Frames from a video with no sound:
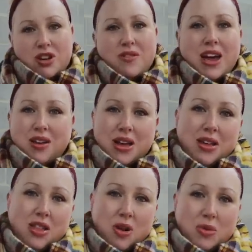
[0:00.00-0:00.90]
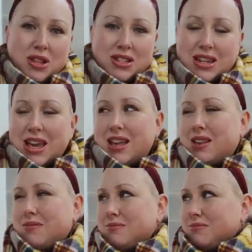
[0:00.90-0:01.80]
of how, how long will it take
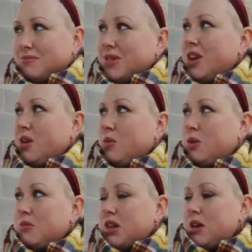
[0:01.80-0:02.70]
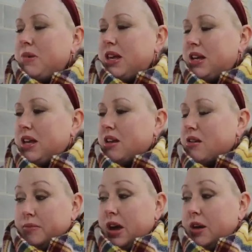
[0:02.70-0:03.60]
and when will I be in here?
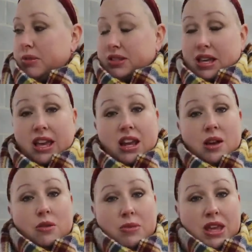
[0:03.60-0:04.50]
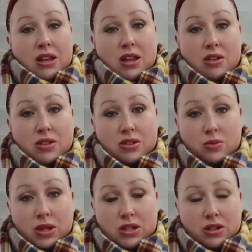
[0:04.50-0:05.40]
I was thinking I would be in here this
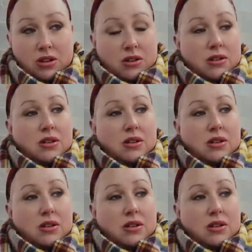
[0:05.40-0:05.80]
winter.